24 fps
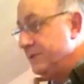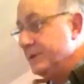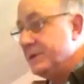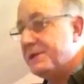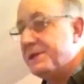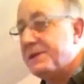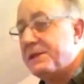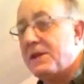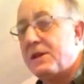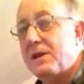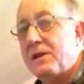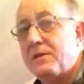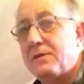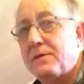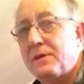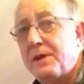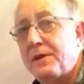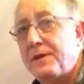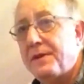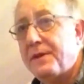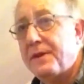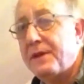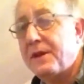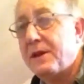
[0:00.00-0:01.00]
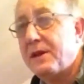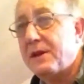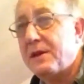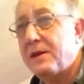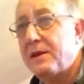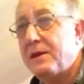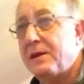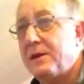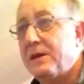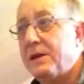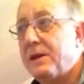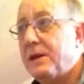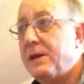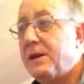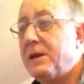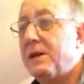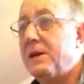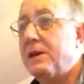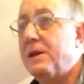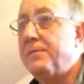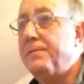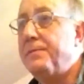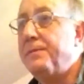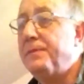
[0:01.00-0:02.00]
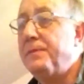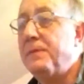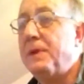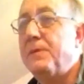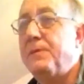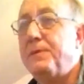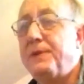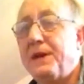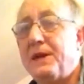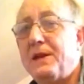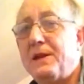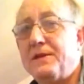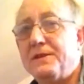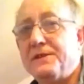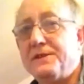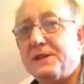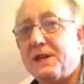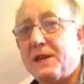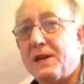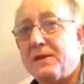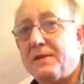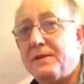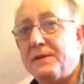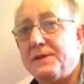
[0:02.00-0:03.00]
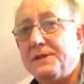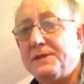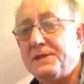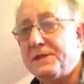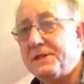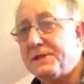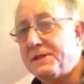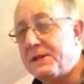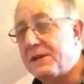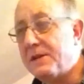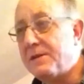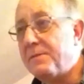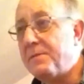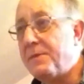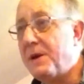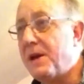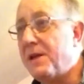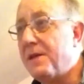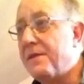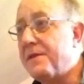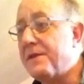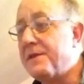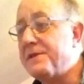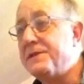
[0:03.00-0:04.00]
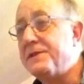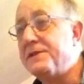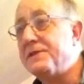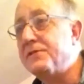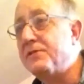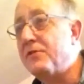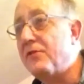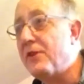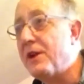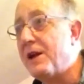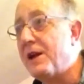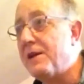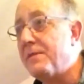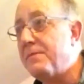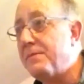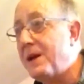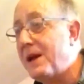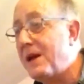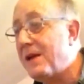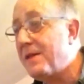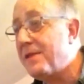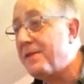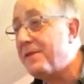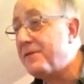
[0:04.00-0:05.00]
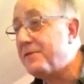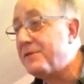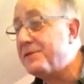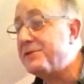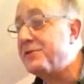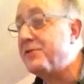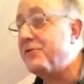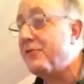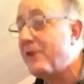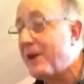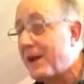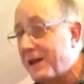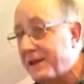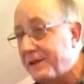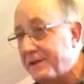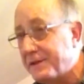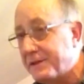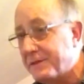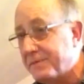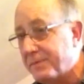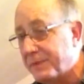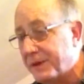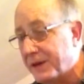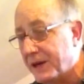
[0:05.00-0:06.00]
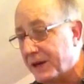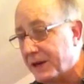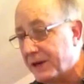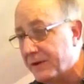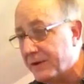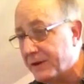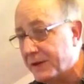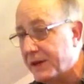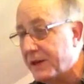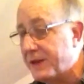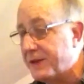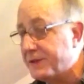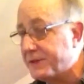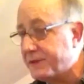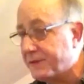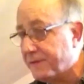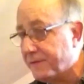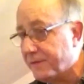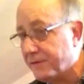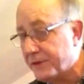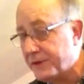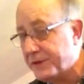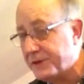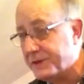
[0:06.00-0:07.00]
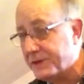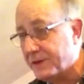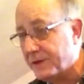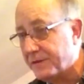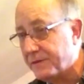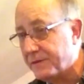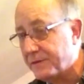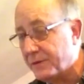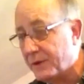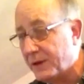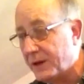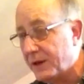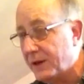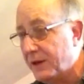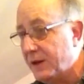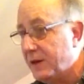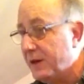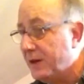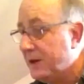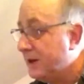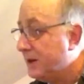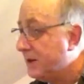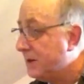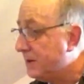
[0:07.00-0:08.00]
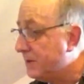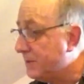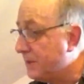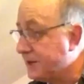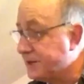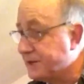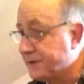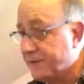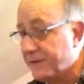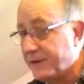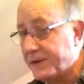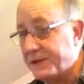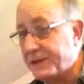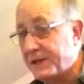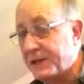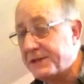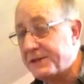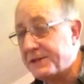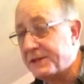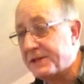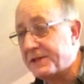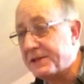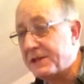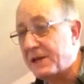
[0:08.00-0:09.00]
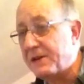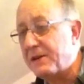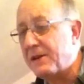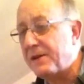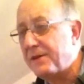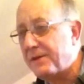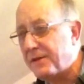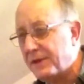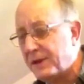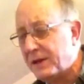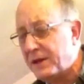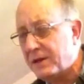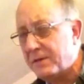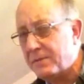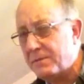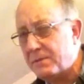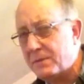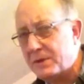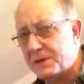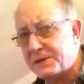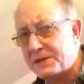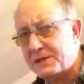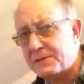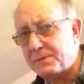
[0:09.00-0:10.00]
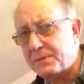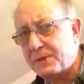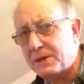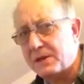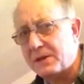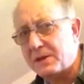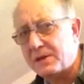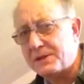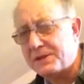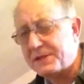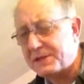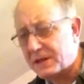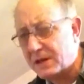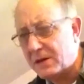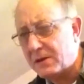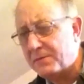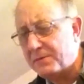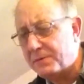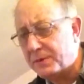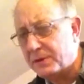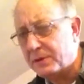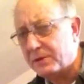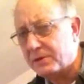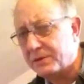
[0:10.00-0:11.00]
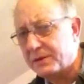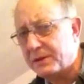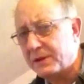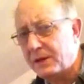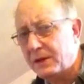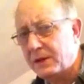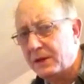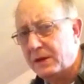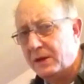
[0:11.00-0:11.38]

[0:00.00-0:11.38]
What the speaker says: start with a piano sound. This is Balthor's Grand piano. Again, it's a free software. It makes a fantastic sound. I think it must be a sampled